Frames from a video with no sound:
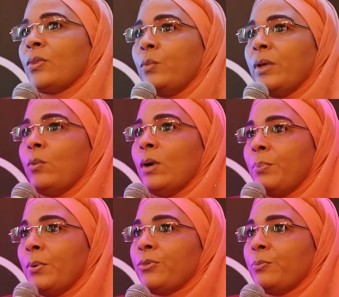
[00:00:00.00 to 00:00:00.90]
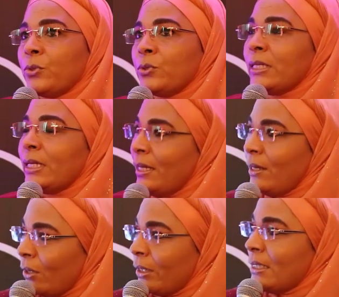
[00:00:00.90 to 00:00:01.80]
We were both brutally
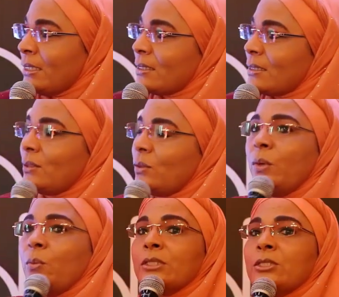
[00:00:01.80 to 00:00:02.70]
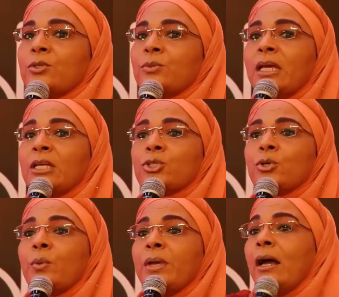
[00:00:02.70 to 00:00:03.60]
honest. We wanted to make
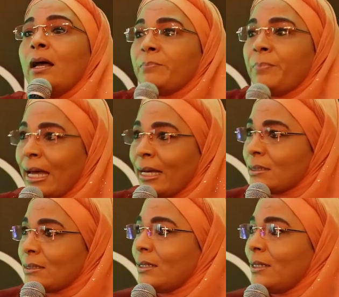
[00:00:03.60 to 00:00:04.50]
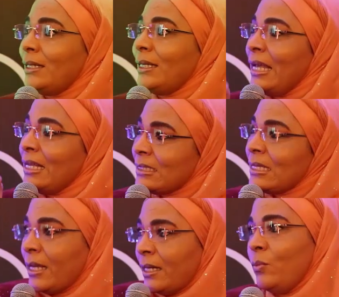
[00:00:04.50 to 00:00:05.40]
sure we unpacked
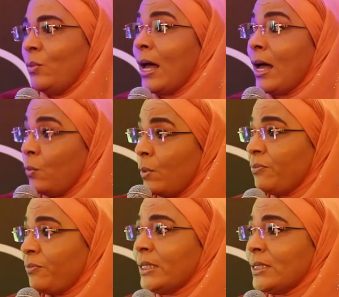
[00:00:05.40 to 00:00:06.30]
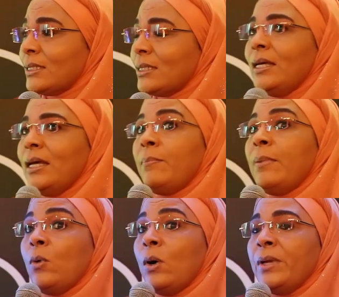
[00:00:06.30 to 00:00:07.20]
exactly how we felt
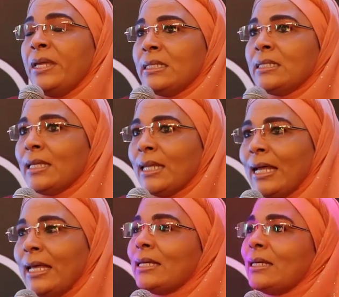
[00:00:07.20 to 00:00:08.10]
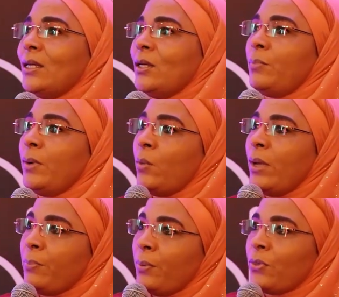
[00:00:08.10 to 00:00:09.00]
about what we didn't like. But
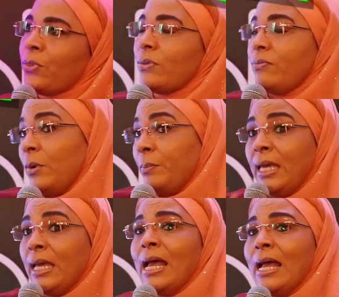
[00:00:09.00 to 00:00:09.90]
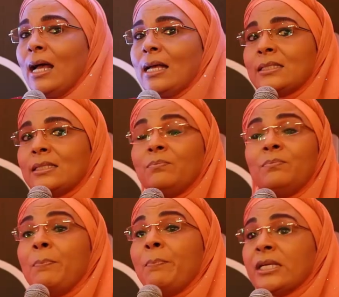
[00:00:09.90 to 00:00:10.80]
we both, for me, I asked him,
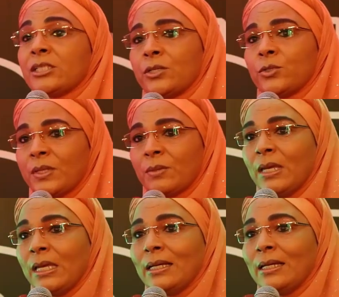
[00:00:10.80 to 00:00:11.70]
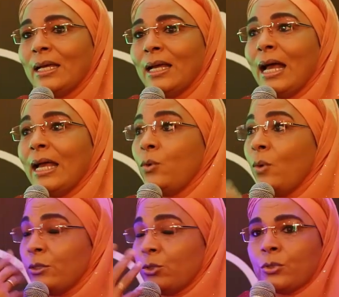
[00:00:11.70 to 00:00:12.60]
be patient with me. I know
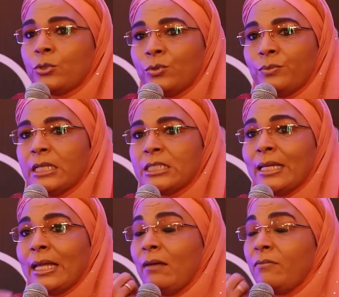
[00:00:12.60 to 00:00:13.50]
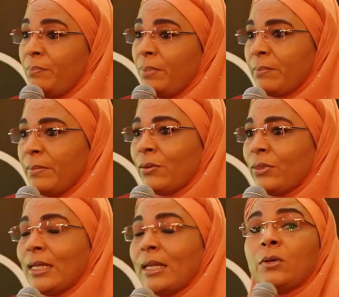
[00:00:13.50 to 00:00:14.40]
I talk too much and I have a big mouth
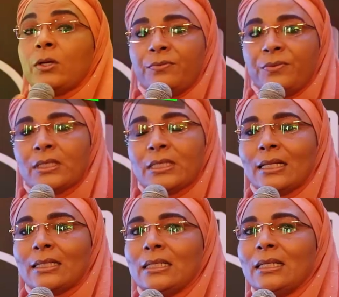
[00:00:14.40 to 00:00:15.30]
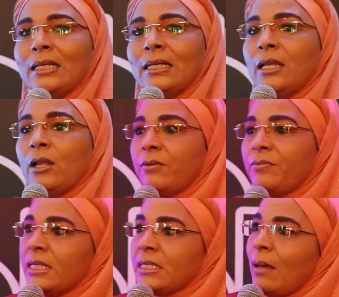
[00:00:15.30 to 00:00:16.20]
and I'm unfiltered. A lot of
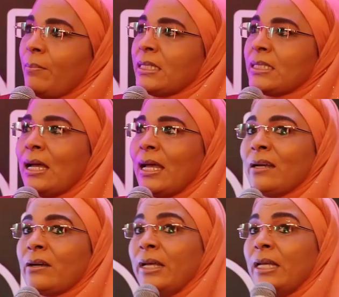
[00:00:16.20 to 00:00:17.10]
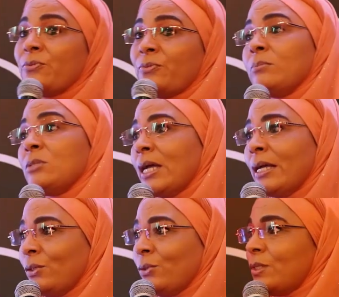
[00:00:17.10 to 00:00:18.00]
these habits are ingrained from
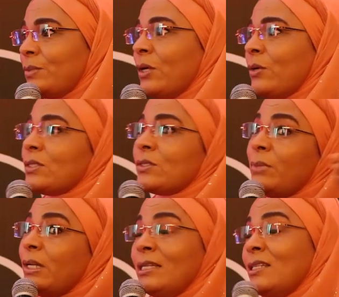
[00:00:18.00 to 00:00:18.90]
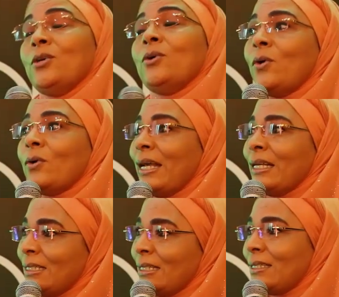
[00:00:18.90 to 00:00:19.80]
childhood because somebody did not
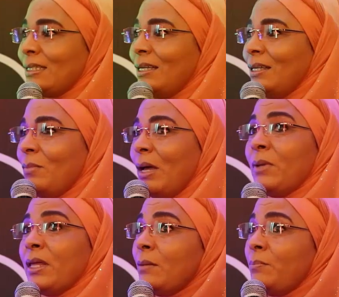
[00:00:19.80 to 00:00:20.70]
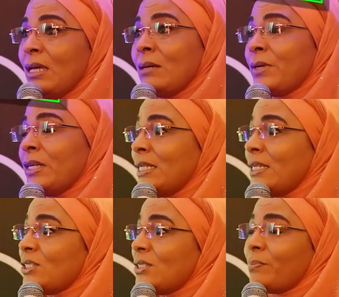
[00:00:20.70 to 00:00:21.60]
correct it. My mother being
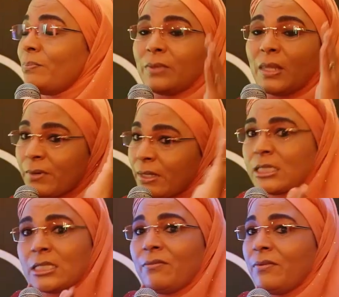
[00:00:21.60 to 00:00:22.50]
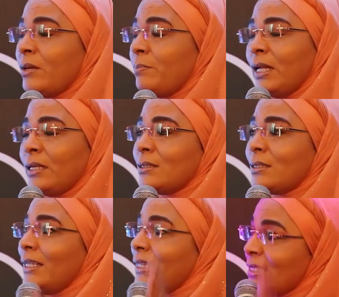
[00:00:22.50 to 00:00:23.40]
British, the British are very blunt.
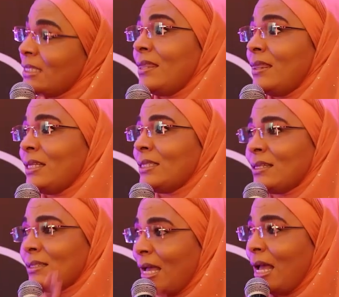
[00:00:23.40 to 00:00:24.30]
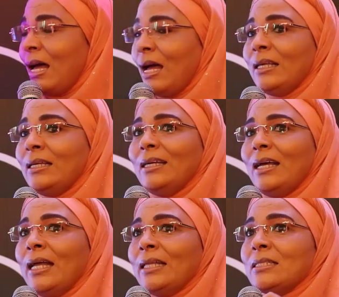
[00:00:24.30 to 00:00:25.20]
They say things as they are.
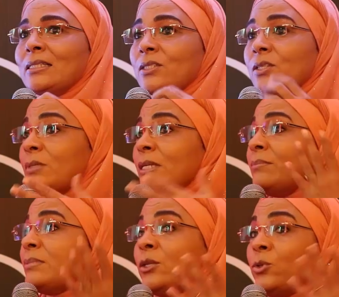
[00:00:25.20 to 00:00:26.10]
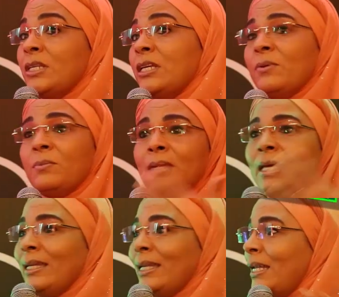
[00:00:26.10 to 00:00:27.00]
And sometimes they don't even
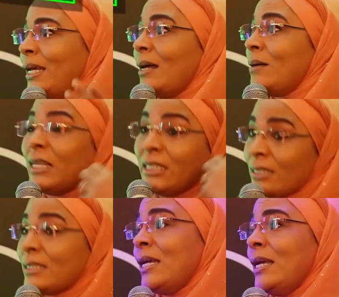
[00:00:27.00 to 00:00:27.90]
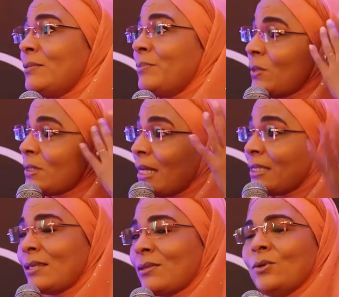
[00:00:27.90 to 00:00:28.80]
mean any harm. They just say it because
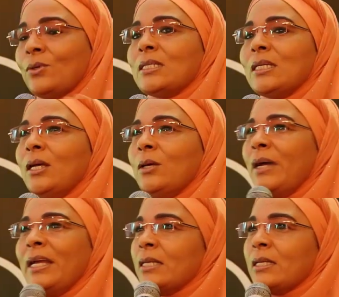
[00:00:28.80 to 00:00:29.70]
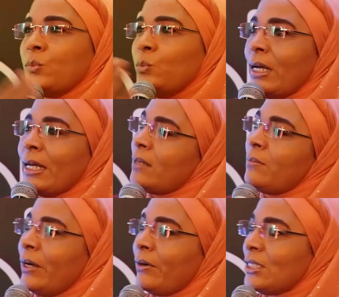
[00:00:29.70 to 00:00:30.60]
that's the thought. But it doesn't work in
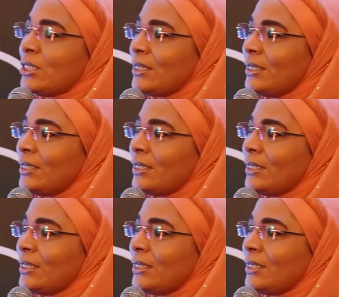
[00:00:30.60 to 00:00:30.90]
marriage.